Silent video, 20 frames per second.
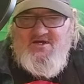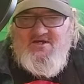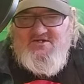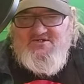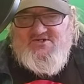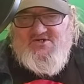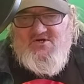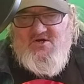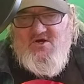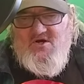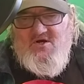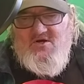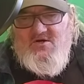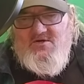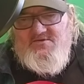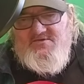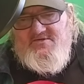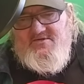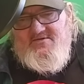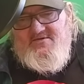
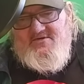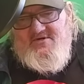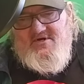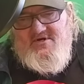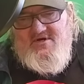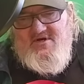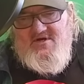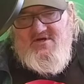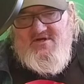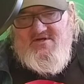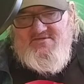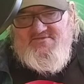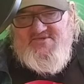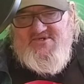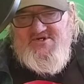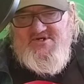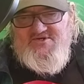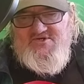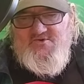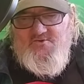So uh,
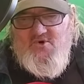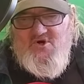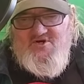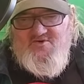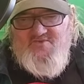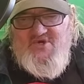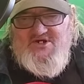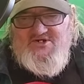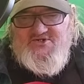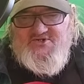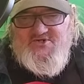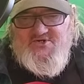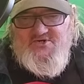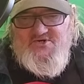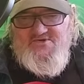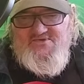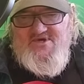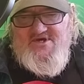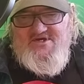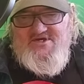then you want to make
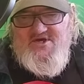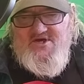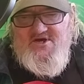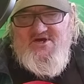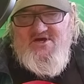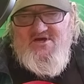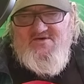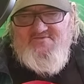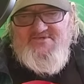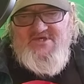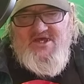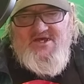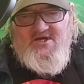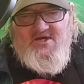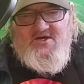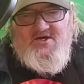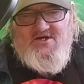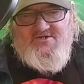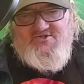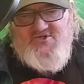sure that you have
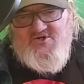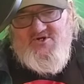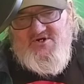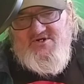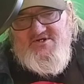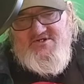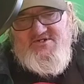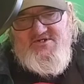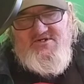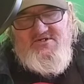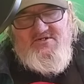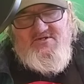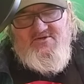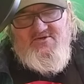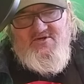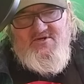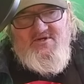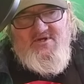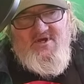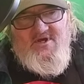a tourniquet,
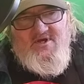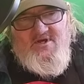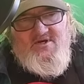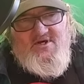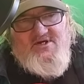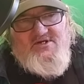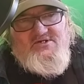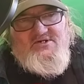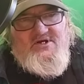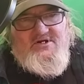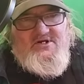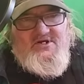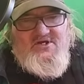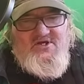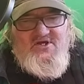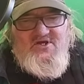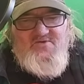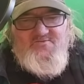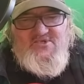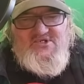a set of
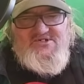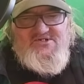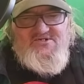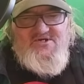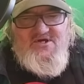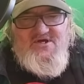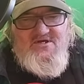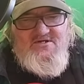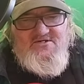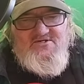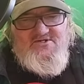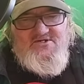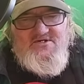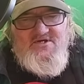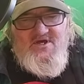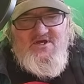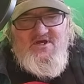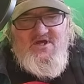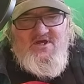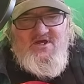hemostats,
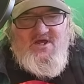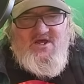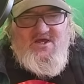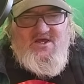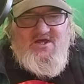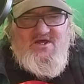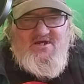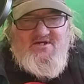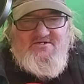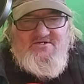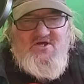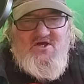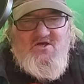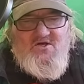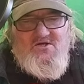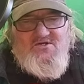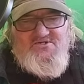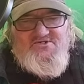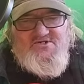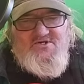and
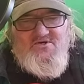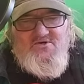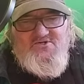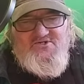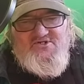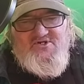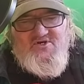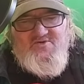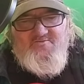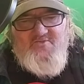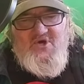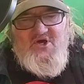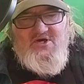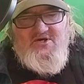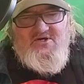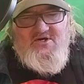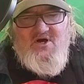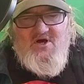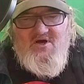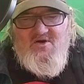also some uh,
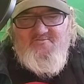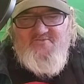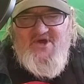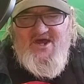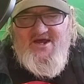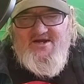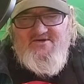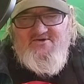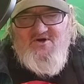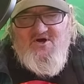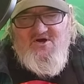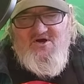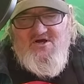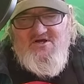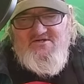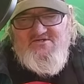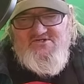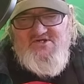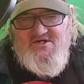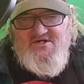combat
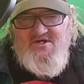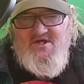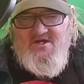gauze,